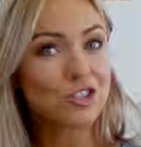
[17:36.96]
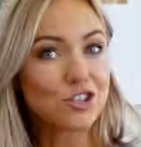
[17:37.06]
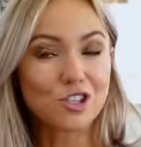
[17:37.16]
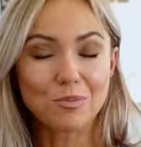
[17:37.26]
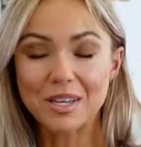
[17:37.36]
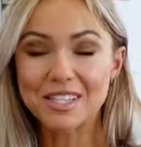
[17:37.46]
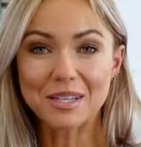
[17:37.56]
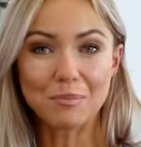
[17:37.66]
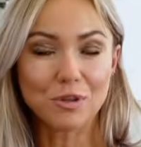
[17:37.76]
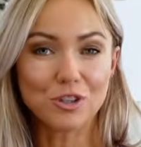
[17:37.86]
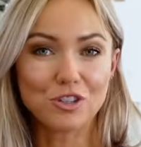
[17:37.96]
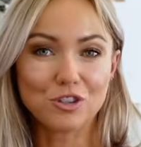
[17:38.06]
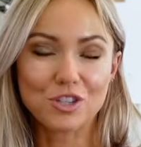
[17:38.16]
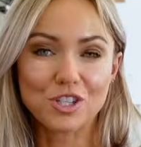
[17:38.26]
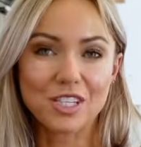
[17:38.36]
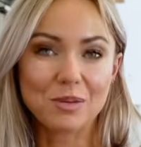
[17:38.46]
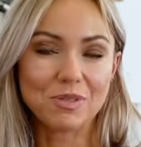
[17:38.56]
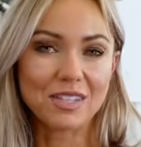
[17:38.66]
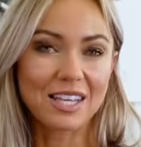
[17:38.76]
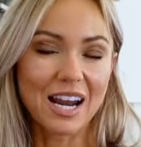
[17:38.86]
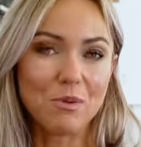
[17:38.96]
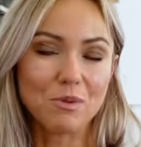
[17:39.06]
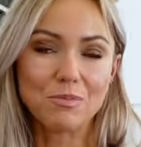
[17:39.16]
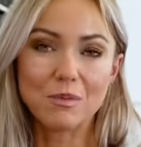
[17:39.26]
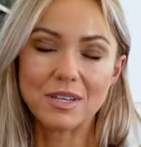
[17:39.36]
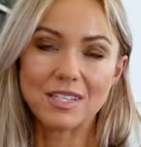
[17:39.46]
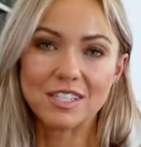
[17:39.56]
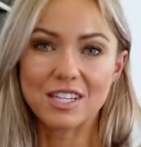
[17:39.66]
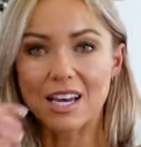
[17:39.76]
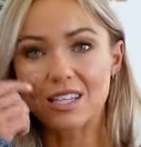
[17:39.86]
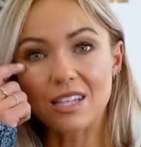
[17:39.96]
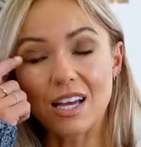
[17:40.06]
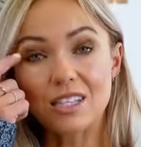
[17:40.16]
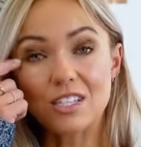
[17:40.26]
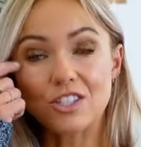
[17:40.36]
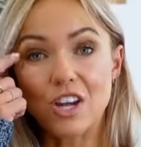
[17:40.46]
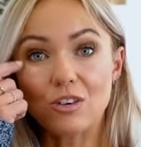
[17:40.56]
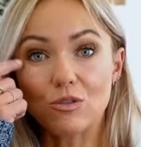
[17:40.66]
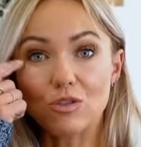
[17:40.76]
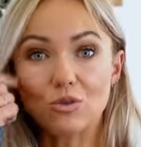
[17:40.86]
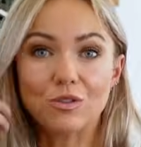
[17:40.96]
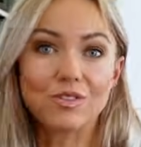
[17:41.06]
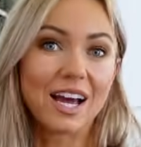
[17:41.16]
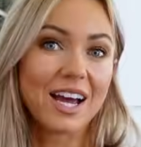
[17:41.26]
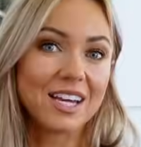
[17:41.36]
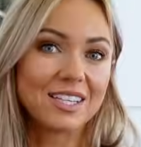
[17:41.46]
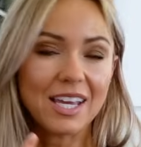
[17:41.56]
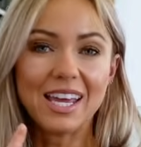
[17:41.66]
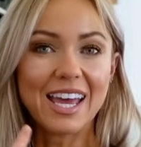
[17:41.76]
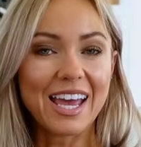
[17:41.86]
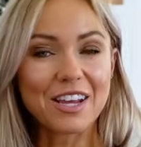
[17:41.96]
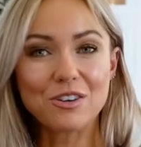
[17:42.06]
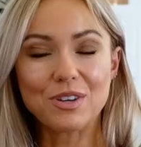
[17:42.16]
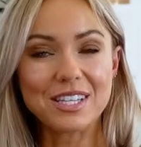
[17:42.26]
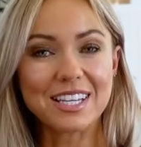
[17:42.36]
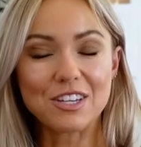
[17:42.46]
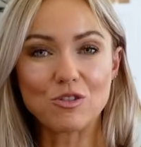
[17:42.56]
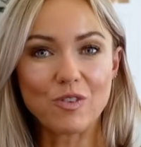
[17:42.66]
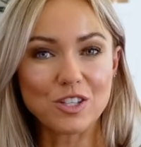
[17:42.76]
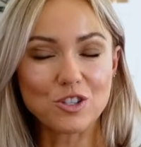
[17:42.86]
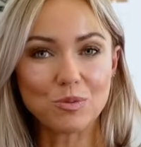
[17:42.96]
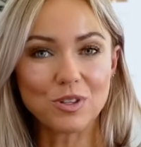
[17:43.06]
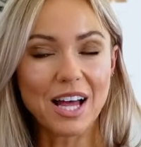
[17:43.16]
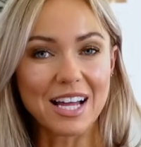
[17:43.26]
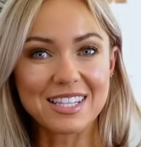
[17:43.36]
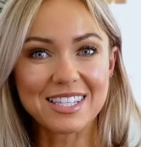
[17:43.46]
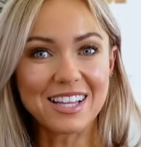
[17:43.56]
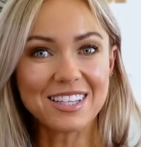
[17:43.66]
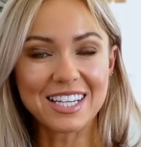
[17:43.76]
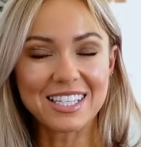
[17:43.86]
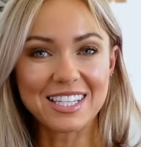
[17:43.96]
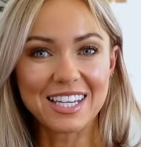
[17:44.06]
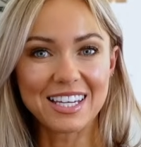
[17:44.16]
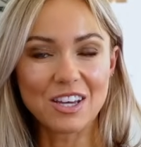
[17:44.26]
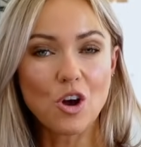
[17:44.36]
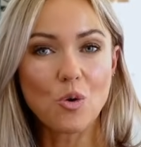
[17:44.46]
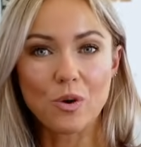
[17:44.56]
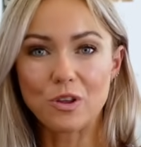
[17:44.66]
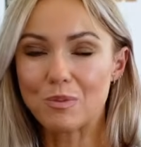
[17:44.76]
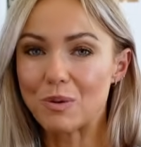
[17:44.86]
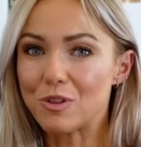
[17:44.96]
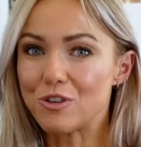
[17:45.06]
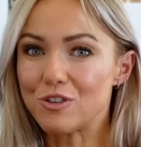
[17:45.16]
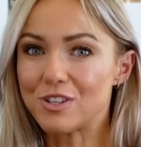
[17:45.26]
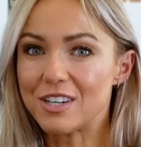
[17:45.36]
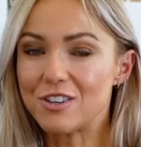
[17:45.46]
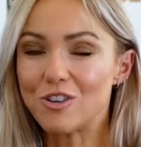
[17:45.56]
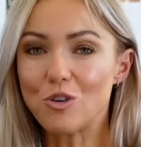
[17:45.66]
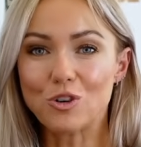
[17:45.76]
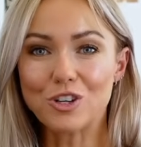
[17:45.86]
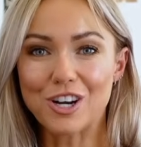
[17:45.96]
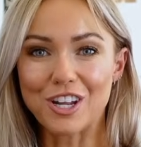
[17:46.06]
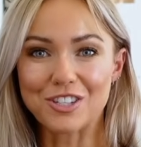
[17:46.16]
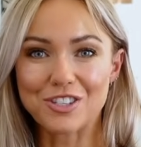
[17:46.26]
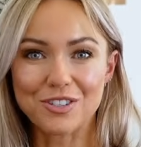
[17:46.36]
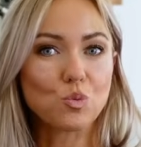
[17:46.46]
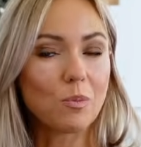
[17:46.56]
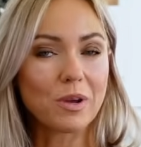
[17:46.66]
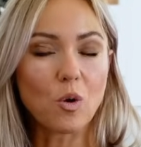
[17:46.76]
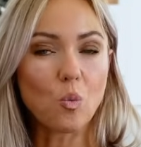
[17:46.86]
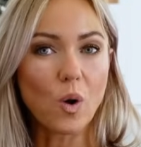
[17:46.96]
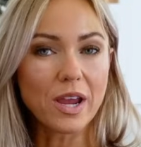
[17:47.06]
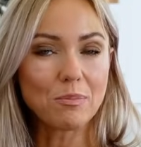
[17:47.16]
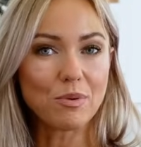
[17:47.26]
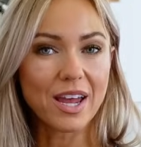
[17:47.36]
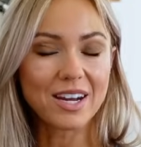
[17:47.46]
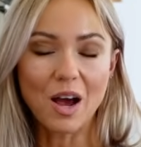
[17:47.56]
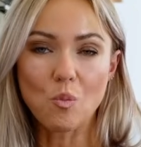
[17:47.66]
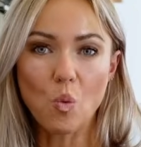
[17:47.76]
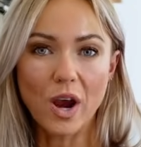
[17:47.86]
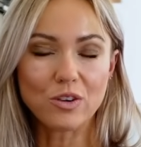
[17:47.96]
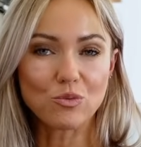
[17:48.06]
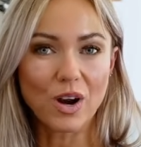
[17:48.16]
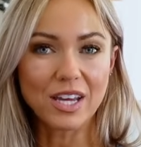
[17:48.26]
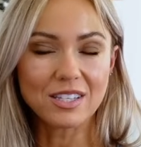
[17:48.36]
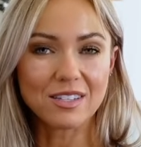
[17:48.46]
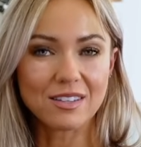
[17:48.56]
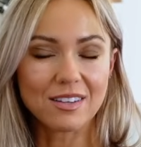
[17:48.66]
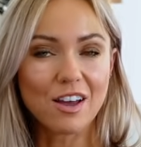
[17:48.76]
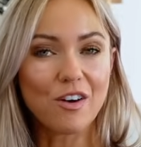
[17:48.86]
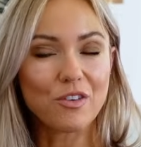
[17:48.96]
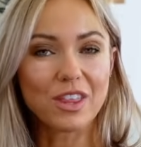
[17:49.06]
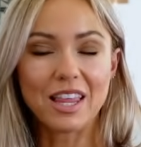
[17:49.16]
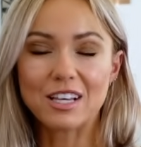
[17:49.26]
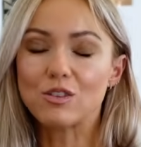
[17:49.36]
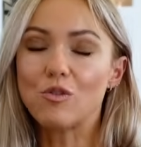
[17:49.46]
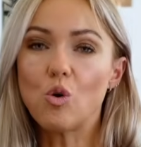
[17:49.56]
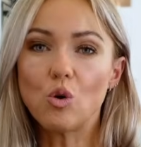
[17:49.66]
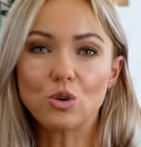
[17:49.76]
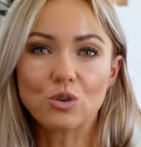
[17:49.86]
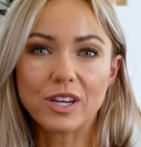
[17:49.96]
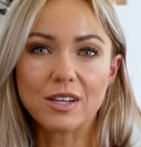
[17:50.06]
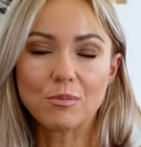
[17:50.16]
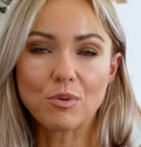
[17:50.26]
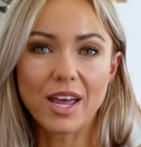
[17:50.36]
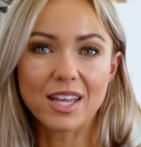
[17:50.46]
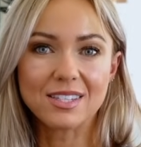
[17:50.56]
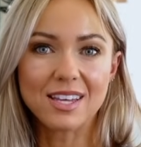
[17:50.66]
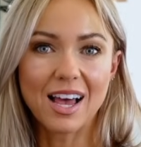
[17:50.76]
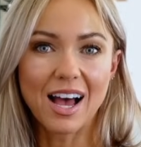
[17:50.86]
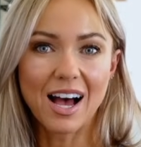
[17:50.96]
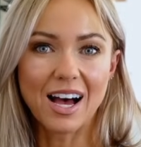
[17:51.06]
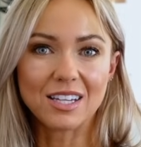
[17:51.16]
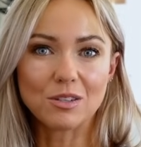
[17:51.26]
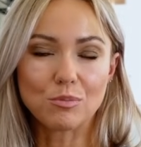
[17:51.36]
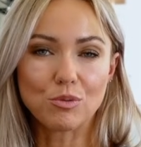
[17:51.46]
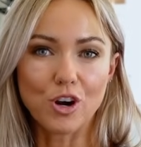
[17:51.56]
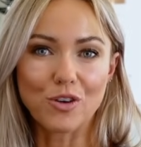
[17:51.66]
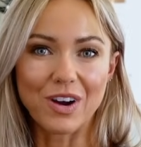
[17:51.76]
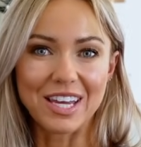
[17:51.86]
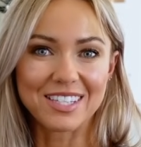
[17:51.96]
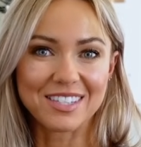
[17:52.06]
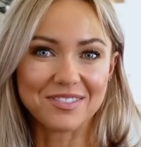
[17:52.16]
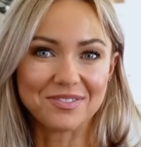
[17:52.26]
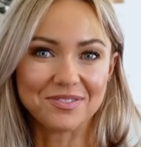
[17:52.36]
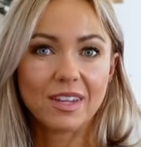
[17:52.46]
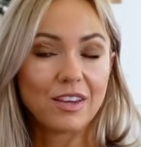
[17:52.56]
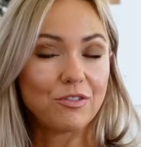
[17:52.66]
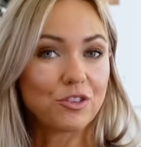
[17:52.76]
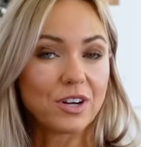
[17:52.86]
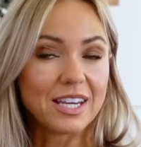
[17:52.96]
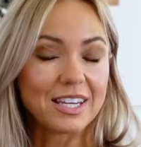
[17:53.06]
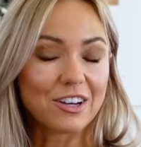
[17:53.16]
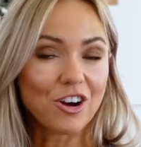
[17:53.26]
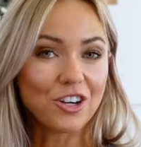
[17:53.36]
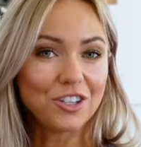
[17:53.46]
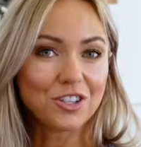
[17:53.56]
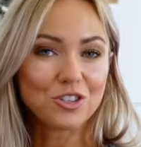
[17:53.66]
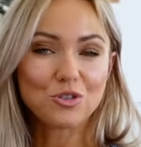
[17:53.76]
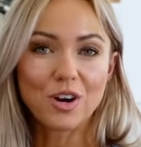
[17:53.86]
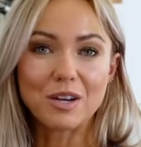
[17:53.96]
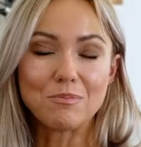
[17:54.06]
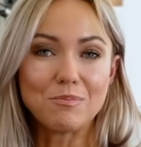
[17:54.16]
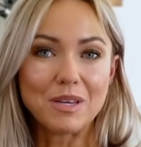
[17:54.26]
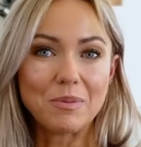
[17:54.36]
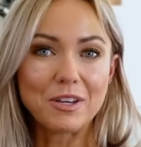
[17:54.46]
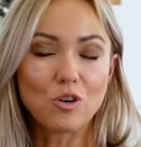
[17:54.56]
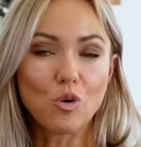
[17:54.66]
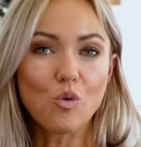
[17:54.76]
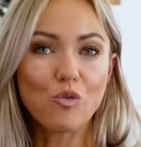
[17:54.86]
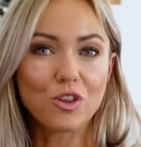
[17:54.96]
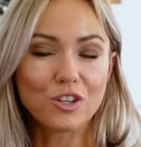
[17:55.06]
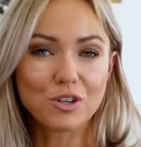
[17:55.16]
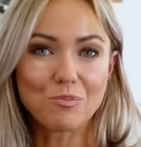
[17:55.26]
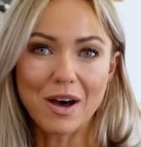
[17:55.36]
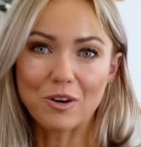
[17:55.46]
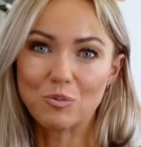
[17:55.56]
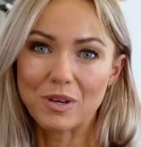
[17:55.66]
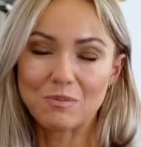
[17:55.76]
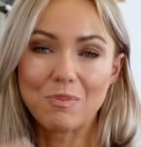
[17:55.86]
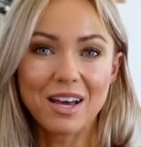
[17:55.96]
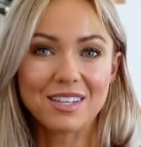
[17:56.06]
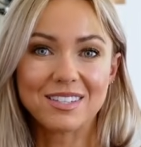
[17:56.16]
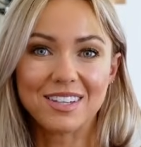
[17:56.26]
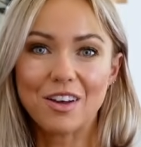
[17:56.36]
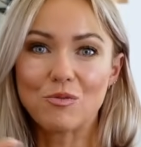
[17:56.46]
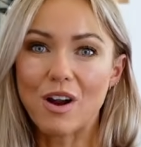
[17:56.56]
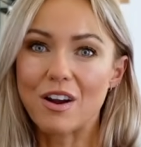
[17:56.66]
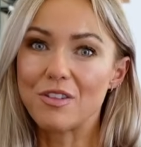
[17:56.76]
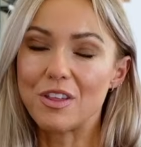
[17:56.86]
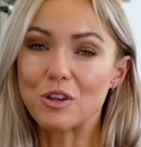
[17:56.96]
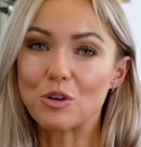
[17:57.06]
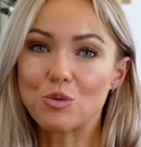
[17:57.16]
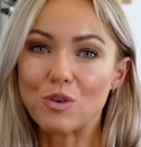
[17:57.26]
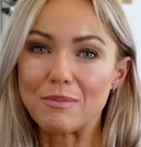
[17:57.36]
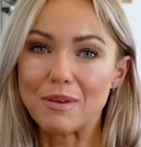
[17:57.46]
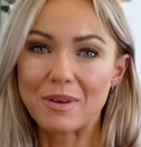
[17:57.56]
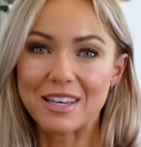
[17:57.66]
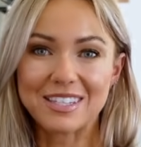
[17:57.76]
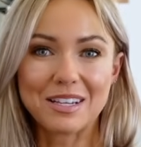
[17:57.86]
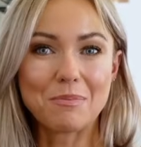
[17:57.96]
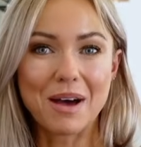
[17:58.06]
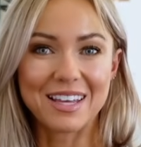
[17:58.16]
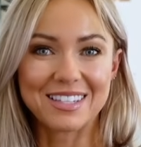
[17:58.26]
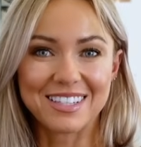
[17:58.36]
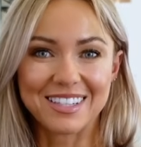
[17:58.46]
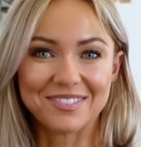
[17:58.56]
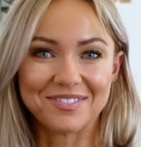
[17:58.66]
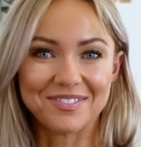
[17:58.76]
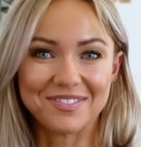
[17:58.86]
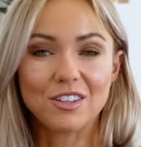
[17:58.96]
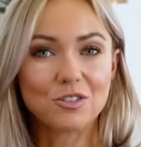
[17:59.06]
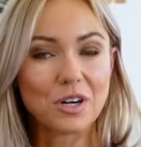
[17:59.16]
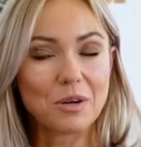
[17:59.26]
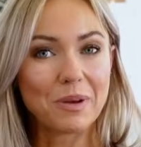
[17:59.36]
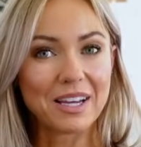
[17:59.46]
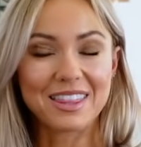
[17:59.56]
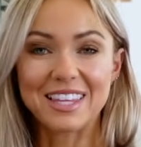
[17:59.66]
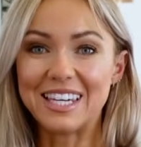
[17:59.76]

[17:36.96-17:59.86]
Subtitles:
Just some simple nutrition tips that I would maybe suggest as a general sort of guide. Increasing your vegetable and salad intake, whether it be with your dinner or your lunch. Swapping white bread and white rice for the likes of whole grain breads and brown rice. If you're eating out, try to maybe go for the tomato-based pasta rather than the creamy-based pasta. Try to pick the